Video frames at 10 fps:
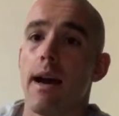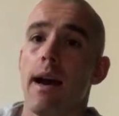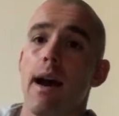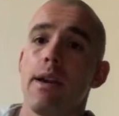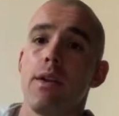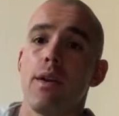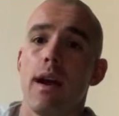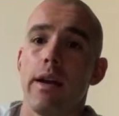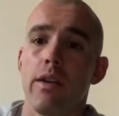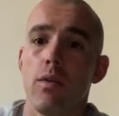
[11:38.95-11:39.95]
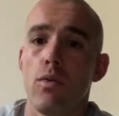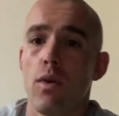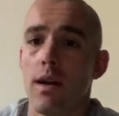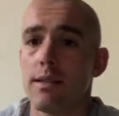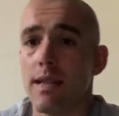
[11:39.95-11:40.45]
how do you, how do you
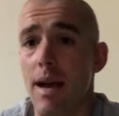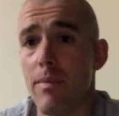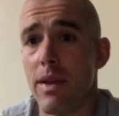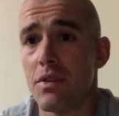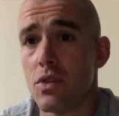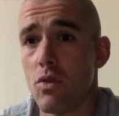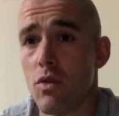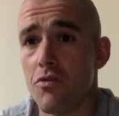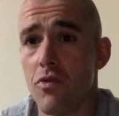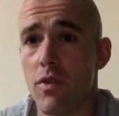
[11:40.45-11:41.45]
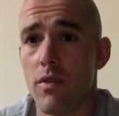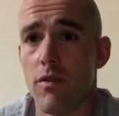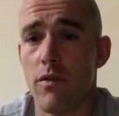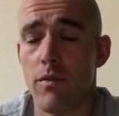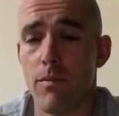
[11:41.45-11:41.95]
uh, stop being sore for,
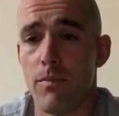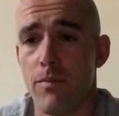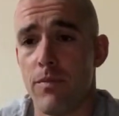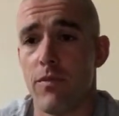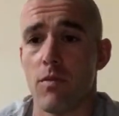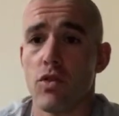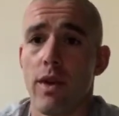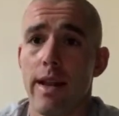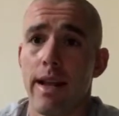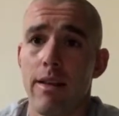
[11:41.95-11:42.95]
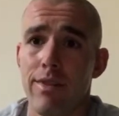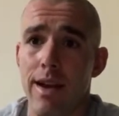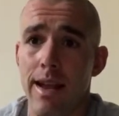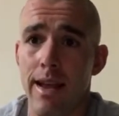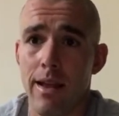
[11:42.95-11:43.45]
from training every
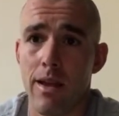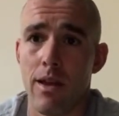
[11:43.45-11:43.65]
day?